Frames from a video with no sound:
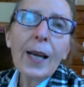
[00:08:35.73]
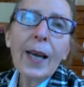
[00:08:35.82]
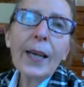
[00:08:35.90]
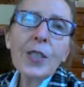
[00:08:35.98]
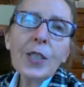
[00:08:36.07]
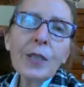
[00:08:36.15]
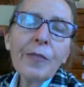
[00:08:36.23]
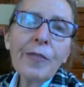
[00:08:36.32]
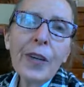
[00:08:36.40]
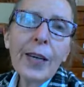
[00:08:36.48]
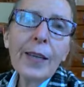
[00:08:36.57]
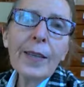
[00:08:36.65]
And she
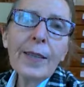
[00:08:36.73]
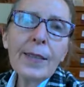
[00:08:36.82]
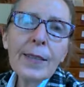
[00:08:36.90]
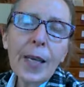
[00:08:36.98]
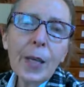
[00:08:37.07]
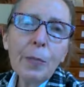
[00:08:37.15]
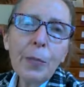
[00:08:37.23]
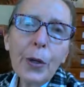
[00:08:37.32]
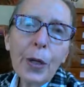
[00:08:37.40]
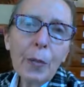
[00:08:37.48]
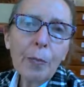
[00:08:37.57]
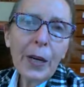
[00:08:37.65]
finds a
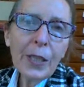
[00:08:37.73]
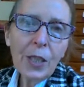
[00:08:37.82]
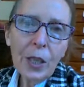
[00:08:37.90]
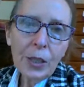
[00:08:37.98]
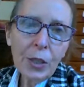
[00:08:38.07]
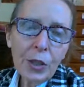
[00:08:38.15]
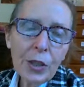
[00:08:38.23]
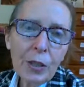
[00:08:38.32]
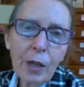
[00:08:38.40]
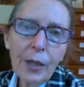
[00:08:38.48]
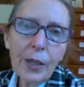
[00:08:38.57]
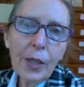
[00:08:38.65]
book by Dr.
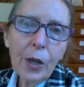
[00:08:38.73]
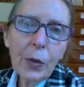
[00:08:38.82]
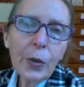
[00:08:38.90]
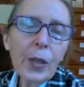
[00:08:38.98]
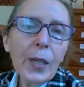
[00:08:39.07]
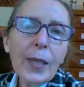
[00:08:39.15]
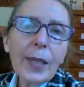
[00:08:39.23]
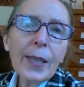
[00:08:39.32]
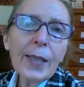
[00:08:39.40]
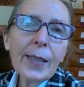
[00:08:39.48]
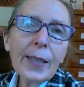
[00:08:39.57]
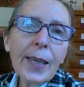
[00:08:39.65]
Sarno,
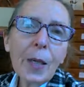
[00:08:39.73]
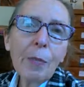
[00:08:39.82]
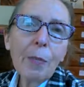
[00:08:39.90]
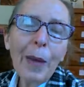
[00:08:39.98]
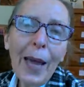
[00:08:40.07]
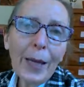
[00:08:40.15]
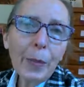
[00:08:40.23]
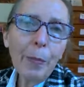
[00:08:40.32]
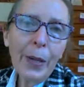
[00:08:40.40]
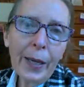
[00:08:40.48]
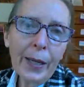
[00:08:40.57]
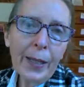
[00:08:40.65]
Healing Back
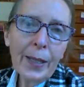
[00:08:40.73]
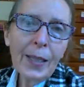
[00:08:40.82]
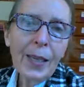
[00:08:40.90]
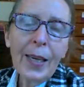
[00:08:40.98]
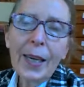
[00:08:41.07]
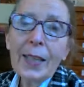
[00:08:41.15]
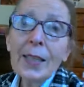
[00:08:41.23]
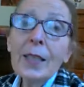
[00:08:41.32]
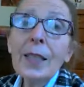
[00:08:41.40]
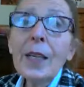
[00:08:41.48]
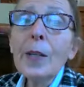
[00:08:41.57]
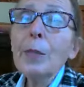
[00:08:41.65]
Pain, and
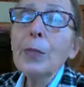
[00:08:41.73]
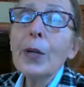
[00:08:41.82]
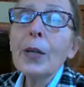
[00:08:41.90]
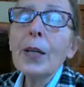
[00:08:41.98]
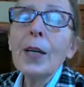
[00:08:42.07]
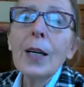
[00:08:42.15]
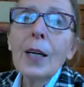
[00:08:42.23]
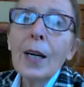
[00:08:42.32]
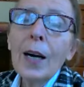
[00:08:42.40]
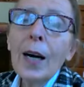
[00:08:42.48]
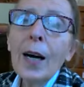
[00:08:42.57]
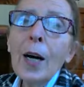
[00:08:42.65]
another book,
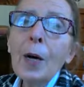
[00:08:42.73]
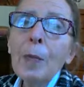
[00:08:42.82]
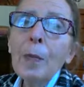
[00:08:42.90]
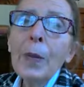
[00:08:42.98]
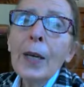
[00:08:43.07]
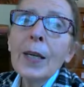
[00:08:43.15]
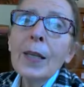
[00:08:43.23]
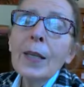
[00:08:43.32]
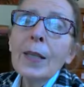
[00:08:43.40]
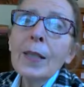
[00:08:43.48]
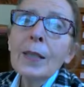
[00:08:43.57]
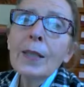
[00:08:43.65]

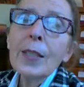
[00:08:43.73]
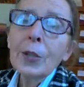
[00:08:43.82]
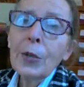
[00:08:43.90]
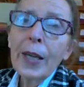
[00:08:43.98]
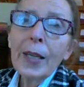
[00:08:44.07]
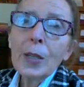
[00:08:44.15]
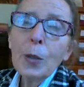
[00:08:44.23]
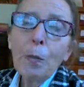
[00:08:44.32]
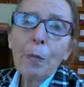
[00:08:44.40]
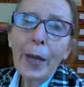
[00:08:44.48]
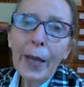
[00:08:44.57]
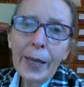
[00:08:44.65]
The Great
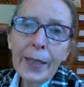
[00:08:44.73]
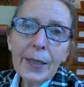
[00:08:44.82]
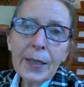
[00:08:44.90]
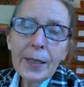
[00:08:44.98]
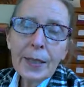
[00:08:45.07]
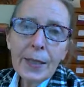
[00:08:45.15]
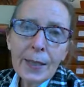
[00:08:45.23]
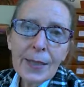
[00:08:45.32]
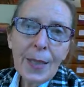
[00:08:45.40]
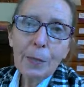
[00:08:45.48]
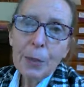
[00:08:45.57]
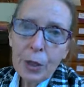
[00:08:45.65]
Pain
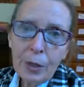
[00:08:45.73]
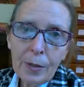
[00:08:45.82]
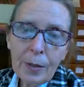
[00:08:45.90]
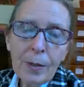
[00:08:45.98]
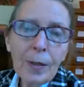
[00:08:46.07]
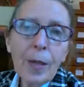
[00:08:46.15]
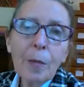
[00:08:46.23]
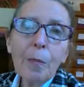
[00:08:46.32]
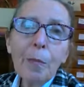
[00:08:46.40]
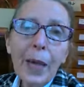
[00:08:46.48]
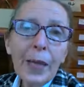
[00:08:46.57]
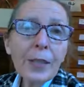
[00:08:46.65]
Deception,
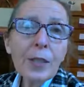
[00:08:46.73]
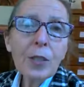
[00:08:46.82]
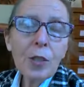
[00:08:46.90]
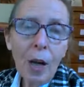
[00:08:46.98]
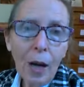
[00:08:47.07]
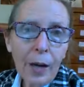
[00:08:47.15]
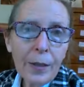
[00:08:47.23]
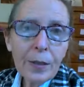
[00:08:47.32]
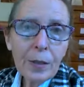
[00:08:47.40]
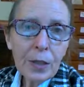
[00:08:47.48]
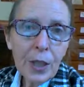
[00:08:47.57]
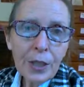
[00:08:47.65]
based
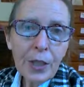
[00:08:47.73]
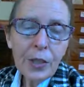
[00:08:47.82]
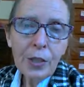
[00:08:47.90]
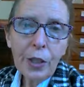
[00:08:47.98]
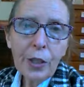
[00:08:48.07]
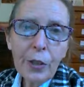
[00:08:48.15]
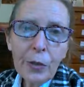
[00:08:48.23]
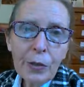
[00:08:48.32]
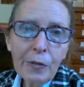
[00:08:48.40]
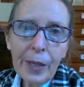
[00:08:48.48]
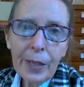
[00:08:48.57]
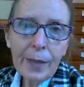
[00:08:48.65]
on Dr. Sarno's
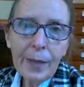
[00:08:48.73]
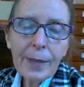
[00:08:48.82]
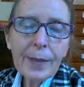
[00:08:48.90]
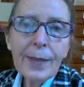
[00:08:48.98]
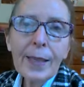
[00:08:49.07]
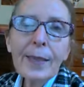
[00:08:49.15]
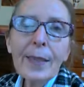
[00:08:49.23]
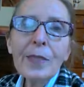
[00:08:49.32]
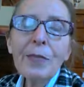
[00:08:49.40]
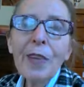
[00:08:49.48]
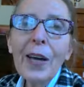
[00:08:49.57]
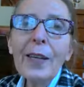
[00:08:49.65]
findings. And these
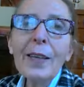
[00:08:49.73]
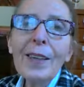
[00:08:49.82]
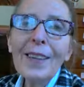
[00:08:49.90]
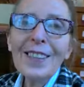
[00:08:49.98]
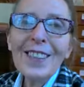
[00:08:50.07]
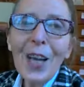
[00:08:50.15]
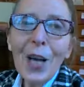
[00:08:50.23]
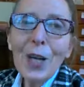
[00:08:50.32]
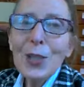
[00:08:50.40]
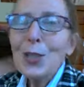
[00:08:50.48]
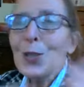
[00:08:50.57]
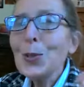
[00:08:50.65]
findings
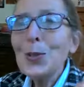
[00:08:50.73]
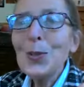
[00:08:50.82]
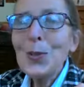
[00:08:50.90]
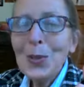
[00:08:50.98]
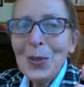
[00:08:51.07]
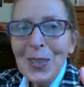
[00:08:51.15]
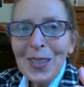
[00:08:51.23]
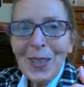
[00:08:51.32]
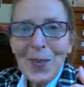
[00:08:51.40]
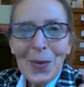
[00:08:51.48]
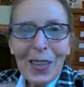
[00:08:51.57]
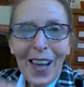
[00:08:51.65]
do,
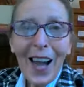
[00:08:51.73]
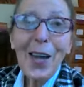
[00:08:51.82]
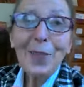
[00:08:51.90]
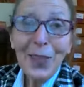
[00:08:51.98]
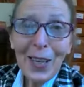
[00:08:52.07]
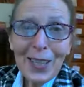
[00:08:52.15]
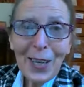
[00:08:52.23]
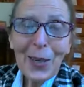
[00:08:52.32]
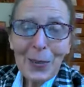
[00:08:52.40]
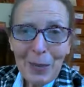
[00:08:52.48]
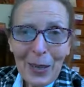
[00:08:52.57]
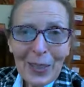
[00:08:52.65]
when I find out
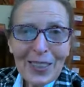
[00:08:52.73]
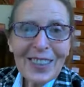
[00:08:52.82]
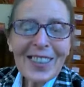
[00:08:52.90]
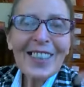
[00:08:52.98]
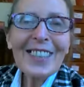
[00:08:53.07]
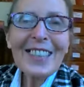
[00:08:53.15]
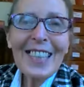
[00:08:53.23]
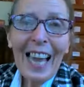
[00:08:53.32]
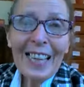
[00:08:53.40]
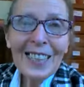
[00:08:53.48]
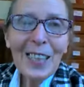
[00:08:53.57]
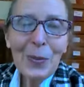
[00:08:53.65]
about it,
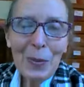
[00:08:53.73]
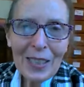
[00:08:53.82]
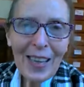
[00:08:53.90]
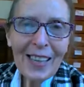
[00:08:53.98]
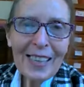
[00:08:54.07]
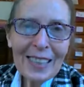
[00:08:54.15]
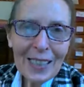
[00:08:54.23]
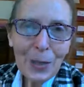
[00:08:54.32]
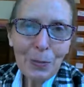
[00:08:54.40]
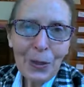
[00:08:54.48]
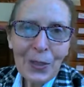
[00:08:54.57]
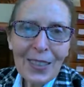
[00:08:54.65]
exactly what I had
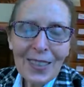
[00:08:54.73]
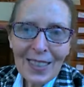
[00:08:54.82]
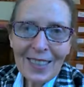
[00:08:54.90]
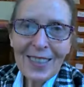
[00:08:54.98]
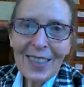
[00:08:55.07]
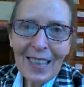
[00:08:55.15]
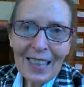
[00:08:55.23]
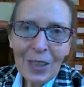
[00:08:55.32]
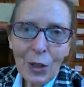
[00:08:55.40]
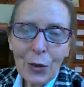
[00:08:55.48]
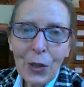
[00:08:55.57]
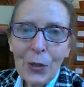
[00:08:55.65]
experienced as a
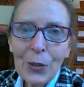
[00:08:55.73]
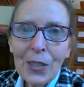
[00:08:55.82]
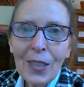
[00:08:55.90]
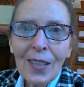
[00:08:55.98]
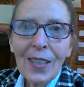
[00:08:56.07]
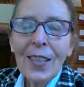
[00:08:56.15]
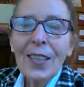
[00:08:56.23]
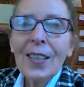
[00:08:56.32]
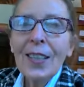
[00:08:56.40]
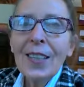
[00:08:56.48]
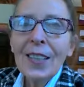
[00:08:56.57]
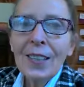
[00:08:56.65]
9-year-old.
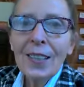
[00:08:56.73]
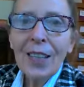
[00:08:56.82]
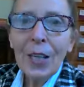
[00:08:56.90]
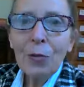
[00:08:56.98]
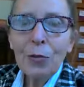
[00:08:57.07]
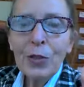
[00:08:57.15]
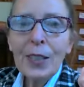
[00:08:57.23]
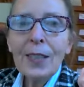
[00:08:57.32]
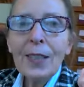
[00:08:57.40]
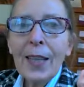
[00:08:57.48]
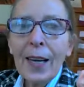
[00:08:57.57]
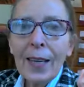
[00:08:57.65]
They
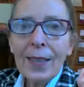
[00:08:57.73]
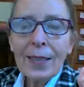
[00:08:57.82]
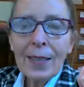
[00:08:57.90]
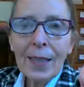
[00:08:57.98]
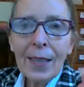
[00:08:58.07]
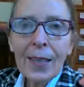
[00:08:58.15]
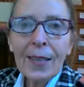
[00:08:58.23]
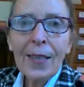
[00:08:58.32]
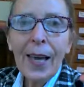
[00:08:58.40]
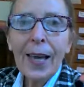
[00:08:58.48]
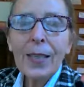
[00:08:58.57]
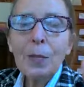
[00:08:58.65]
realize
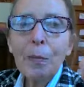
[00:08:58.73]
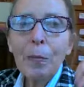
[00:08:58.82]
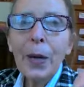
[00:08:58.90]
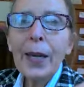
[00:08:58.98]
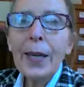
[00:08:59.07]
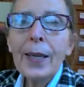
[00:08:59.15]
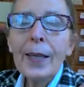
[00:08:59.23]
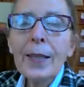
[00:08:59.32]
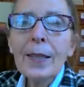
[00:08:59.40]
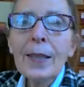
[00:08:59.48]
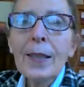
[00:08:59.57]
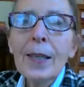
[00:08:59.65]
that
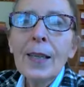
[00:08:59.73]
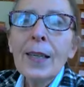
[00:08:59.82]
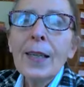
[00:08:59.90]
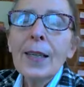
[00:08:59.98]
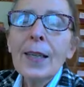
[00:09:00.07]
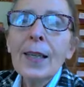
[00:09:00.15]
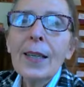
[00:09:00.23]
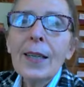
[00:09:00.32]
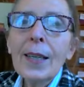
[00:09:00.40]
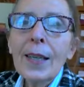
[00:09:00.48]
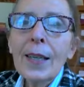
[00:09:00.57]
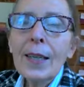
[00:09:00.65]
pain,
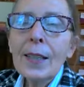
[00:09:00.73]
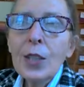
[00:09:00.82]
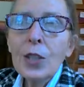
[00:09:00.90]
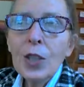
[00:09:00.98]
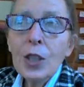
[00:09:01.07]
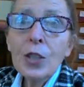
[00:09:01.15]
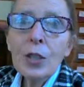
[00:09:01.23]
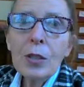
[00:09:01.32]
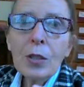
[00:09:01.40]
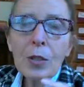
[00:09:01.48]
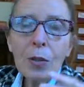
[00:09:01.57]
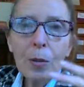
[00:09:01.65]
in
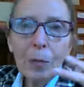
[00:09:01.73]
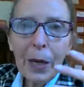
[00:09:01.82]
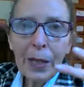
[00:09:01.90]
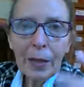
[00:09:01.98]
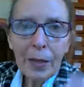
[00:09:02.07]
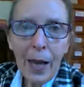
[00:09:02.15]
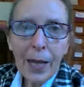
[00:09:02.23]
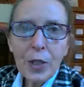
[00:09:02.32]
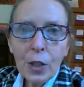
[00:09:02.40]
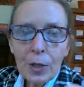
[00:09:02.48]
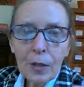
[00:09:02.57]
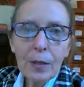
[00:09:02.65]
addition to a
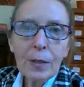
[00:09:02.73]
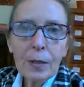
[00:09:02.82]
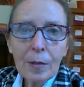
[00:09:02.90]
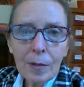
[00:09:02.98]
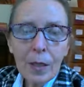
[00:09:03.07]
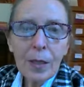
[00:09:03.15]
biological